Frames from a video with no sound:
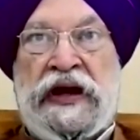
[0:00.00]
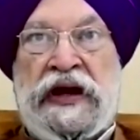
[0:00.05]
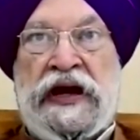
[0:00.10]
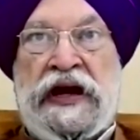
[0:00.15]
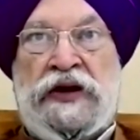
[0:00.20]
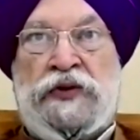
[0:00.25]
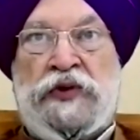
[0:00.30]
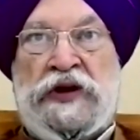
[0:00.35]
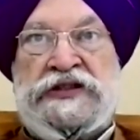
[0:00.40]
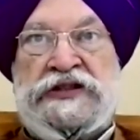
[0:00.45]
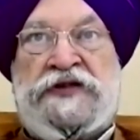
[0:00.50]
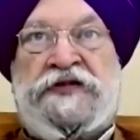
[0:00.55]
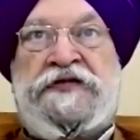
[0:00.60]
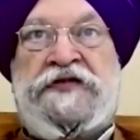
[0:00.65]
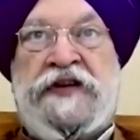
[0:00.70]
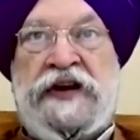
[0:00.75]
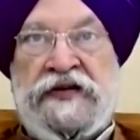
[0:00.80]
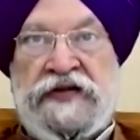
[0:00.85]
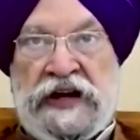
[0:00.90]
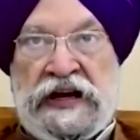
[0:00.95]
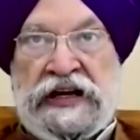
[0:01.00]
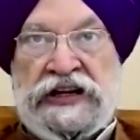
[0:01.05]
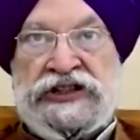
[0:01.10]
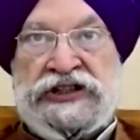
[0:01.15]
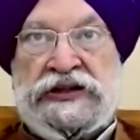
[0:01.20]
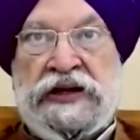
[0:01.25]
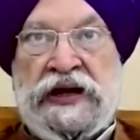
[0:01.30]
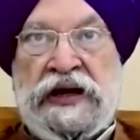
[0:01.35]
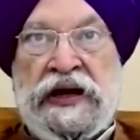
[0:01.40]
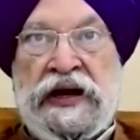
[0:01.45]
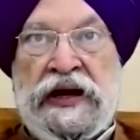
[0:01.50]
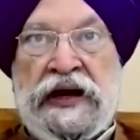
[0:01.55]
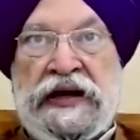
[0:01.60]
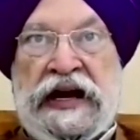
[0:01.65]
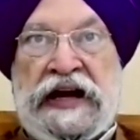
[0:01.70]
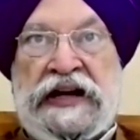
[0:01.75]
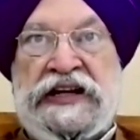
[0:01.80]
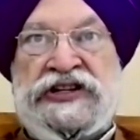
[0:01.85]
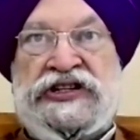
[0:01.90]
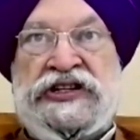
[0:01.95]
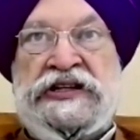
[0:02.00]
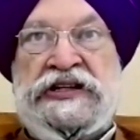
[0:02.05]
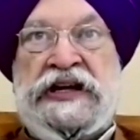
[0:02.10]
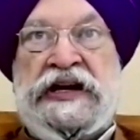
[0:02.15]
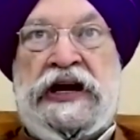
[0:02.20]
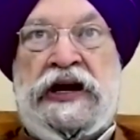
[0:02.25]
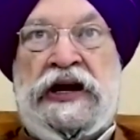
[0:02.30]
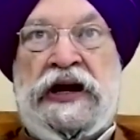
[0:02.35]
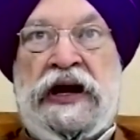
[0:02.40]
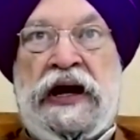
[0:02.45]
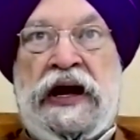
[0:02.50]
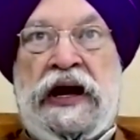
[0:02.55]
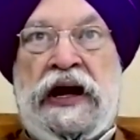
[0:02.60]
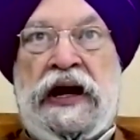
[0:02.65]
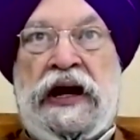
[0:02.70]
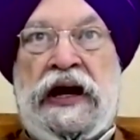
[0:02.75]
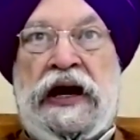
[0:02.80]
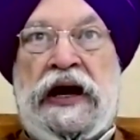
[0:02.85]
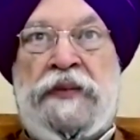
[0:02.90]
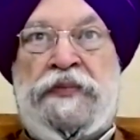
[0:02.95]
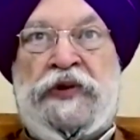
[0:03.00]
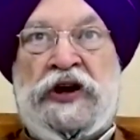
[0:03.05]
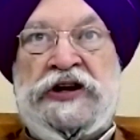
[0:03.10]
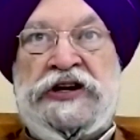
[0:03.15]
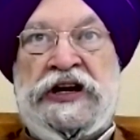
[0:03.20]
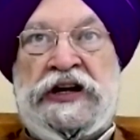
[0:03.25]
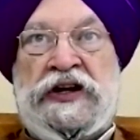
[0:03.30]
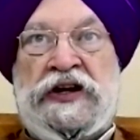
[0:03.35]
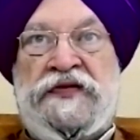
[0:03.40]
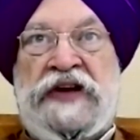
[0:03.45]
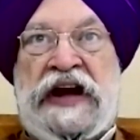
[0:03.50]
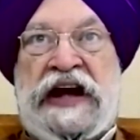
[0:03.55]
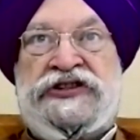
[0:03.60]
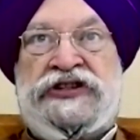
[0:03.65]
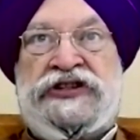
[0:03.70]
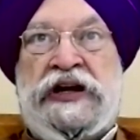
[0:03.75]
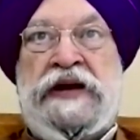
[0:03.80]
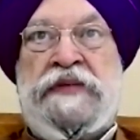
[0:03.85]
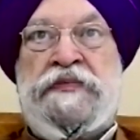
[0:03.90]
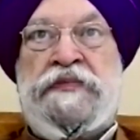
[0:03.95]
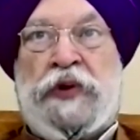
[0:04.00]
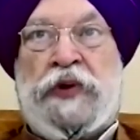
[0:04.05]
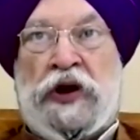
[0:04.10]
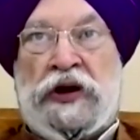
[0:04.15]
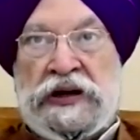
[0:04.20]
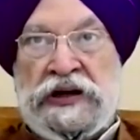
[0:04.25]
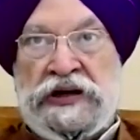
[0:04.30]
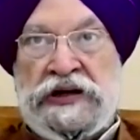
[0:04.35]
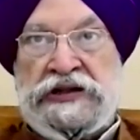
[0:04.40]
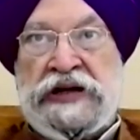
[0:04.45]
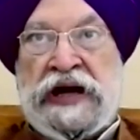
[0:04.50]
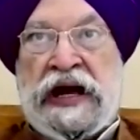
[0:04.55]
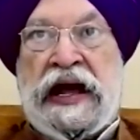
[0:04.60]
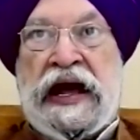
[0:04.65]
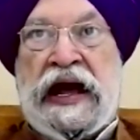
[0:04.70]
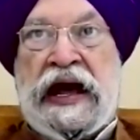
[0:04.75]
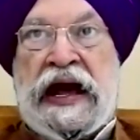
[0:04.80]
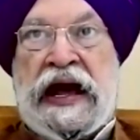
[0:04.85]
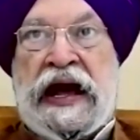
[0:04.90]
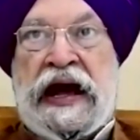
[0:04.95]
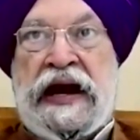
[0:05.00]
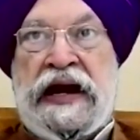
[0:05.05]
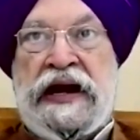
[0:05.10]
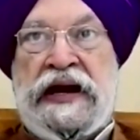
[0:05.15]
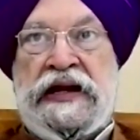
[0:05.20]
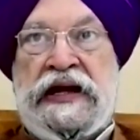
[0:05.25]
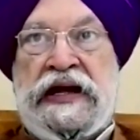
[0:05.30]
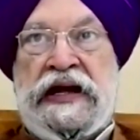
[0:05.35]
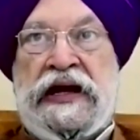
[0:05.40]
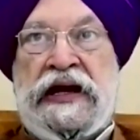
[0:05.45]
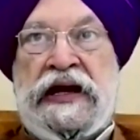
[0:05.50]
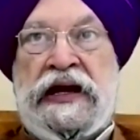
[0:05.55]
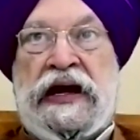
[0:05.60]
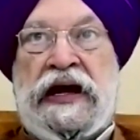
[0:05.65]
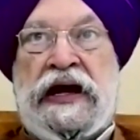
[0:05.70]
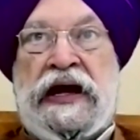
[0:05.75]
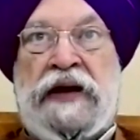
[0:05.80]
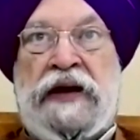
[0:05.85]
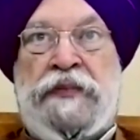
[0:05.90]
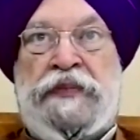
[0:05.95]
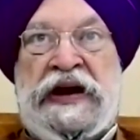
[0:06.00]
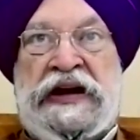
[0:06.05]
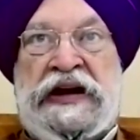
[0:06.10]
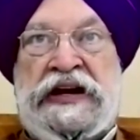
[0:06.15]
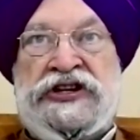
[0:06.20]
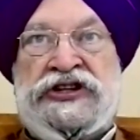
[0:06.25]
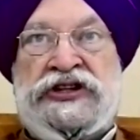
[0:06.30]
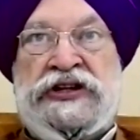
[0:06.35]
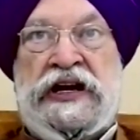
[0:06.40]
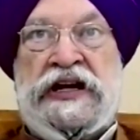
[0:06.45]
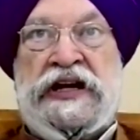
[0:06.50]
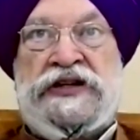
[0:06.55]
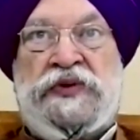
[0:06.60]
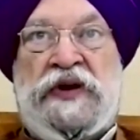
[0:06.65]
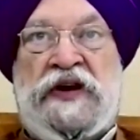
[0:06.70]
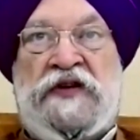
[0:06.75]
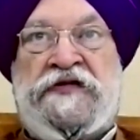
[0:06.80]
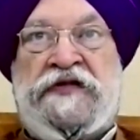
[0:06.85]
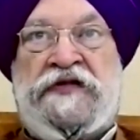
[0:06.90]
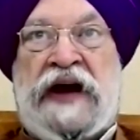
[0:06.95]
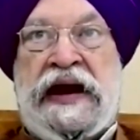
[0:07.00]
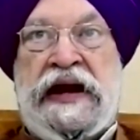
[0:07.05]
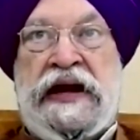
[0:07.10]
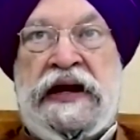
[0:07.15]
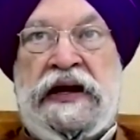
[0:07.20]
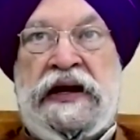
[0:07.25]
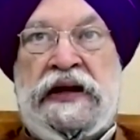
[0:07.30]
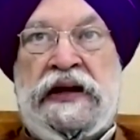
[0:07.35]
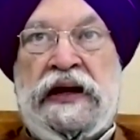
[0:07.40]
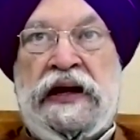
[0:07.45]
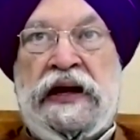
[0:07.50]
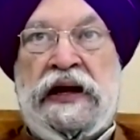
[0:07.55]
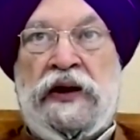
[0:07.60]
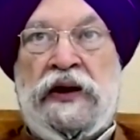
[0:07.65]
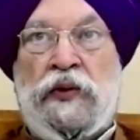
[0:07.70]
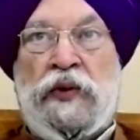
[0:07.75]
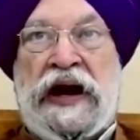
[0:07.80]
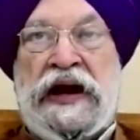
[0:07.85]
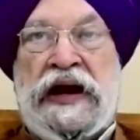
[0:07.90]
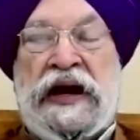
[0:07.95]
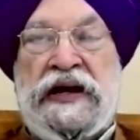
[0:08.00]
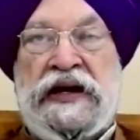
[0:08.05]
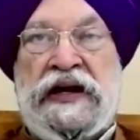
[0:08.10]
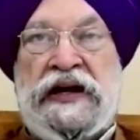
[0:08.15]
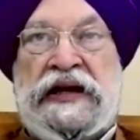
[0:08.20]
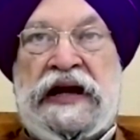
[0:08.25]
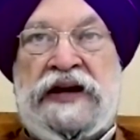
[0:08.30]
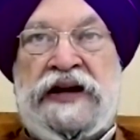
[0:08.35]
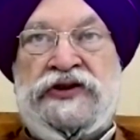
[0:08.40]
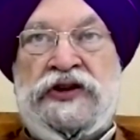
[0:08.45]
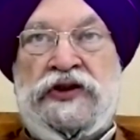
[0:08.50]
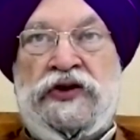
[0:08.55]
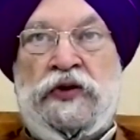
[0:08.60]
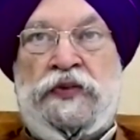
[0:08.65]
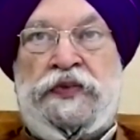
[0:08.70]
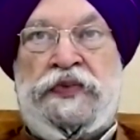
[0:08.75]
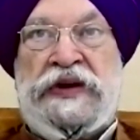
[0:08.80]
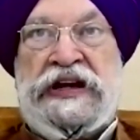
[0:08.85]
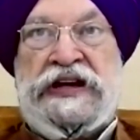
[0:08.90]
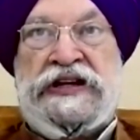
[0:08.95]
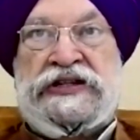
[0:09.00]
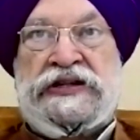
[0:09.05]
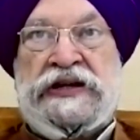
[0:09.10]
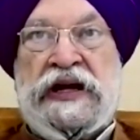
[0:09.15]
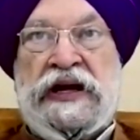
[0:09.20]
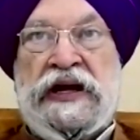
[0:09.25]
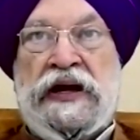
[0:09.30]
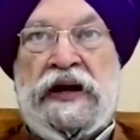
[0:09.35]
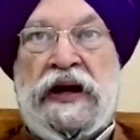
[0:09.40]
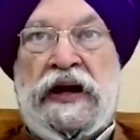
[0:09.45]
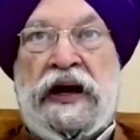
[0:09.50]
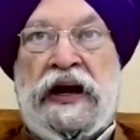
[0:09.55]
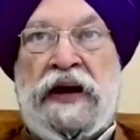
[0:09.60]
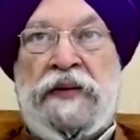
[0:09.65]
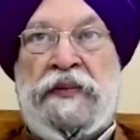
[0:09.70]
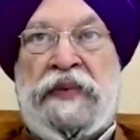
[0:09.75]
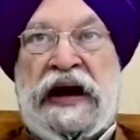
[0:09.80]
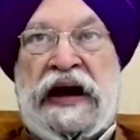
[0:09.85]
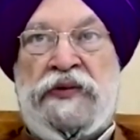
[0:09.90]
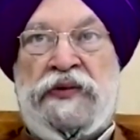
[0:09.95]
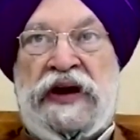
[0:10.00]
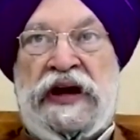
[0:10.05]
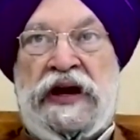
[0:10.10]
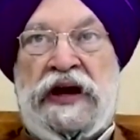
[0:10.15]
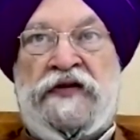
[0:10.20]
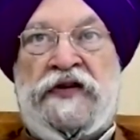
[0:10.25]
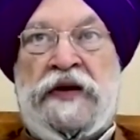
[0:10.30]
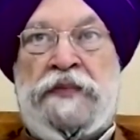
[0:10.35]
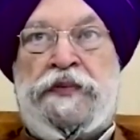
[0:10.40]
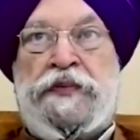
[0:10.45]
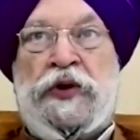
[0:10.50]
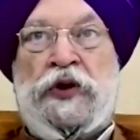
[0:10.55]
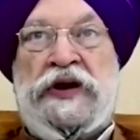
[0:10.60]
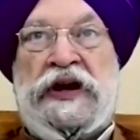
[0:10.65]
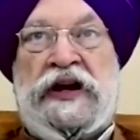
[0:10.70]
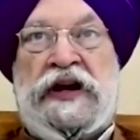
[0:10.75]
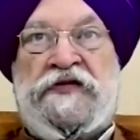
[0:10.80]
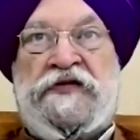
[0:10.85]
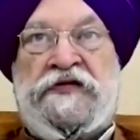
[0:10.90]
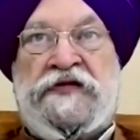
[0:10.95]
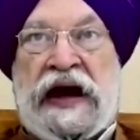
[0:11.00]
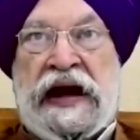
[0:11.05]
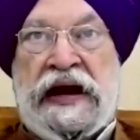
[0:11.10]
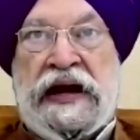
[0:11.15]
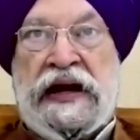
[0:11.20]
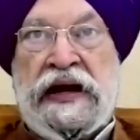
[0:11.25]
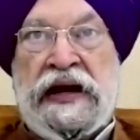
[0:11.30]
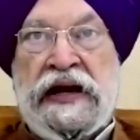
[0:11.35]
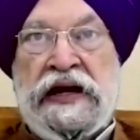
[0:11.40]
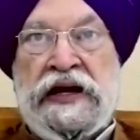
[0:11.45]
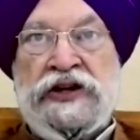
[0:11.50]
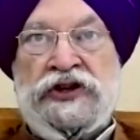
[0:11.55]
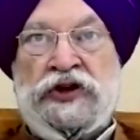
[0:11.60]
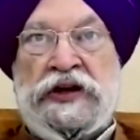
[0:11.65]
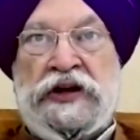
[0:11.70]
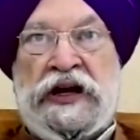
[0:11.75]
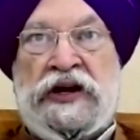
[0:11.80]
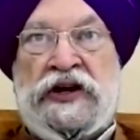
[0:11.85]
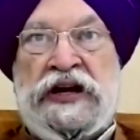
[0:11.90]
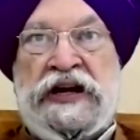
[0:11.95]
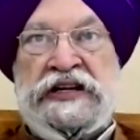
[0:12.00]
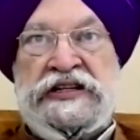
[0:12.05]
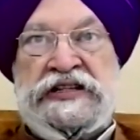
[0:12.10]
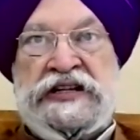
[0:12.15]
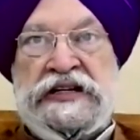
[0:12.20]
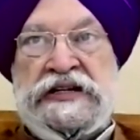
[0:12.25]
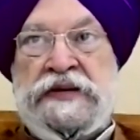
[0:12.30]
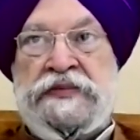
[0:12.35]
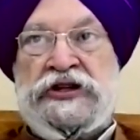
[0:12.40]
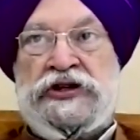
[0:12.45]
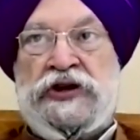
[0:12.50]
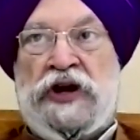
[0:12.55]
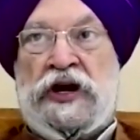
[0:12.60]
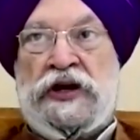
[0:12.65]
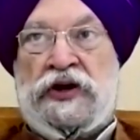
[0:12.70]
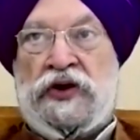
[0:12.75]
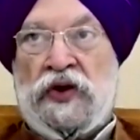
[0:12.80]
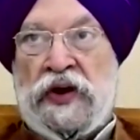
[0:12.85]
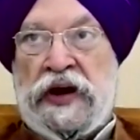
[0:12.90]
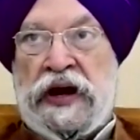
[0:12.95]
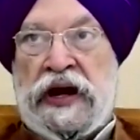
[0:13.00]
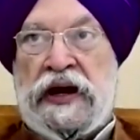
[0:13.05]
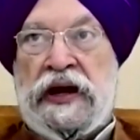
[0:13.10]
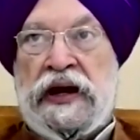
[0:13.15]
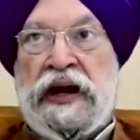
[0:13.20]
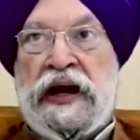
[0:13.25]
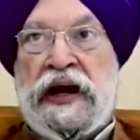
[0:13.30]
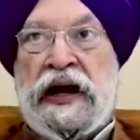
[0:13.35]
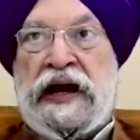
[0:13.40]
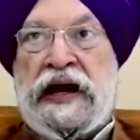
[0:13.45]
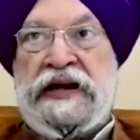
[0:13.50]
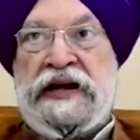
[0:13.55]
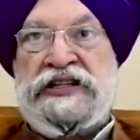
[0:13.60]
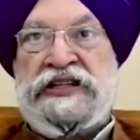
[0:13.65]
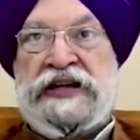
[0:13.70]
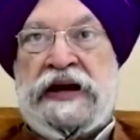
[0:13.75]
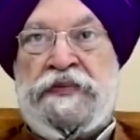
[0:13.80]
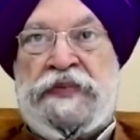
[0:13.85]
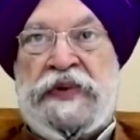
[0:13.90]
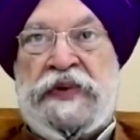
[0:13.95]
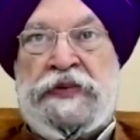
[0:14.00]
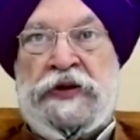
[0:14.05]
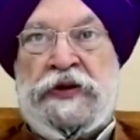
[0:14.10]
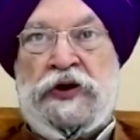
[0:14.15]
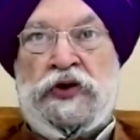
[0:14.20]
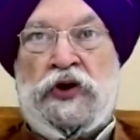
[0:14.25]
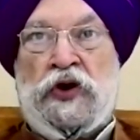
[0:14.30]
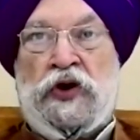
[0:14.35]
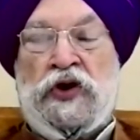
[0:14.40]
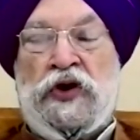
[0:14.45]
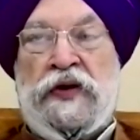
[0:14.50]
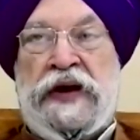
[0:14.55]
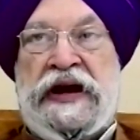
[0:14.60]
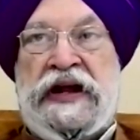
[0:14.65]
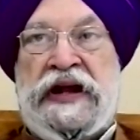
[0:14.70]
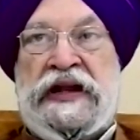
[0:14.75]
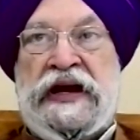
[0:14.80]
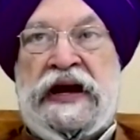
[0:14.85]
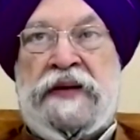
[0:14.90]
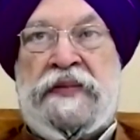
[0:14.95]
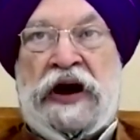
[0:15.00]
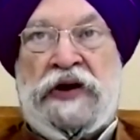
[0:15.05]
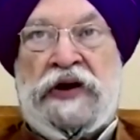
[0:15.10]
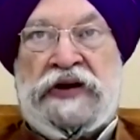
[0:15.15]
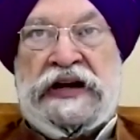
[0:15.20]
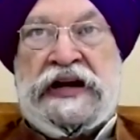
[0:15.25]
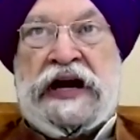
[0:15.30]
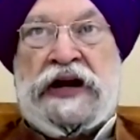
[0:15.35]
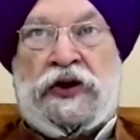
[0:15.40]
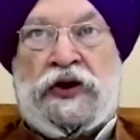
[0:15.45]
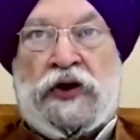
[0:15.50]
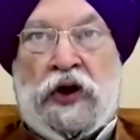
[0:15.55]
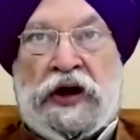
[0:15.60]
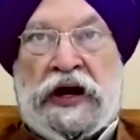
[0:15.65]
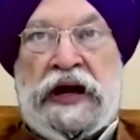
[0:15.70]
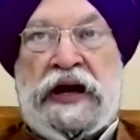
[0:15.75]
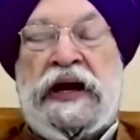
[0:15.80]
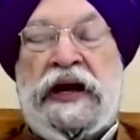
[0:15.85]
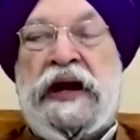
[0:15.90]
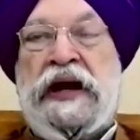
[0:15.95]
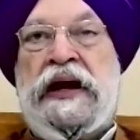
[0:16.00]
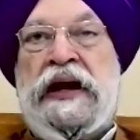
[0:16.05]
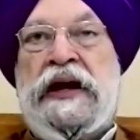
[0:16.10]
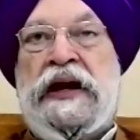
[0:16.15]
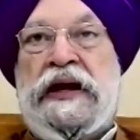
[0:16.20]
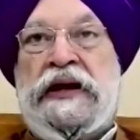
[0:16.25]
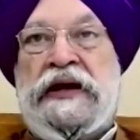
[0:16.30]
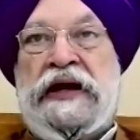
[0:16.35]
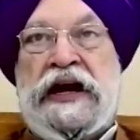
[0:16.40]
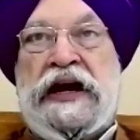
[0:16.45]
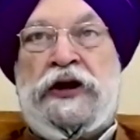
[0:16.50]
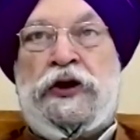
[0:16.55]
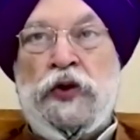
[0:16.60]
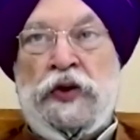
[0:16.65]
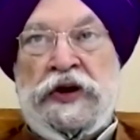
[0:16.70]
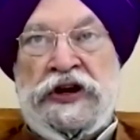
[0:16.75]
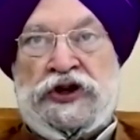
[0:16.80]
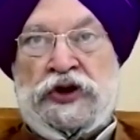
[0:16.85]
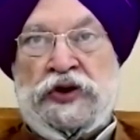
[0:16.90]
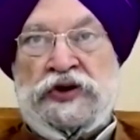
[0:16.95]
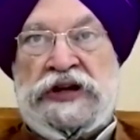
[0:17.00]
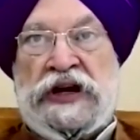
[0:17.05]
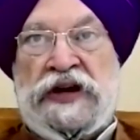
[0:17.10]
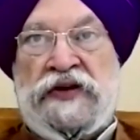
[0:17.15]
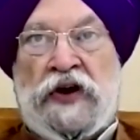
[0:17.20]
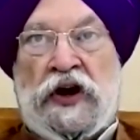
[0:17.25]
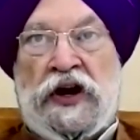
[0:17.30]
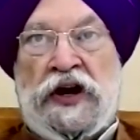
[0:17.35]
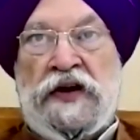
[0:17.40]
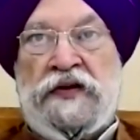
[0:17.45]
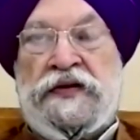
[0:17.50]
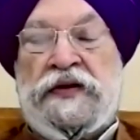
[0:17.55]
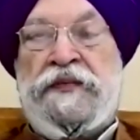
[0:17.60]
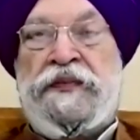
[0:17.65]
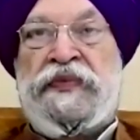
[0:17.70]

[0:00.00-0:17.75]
It was frivolous, that this is a uh, project of national importance, and the uh, petitioners were fined 100,000 rupees uh, by way of a punitive fine. So the criticism is not growing. I think some people who don't know anything about it are talking. There are two issues involved.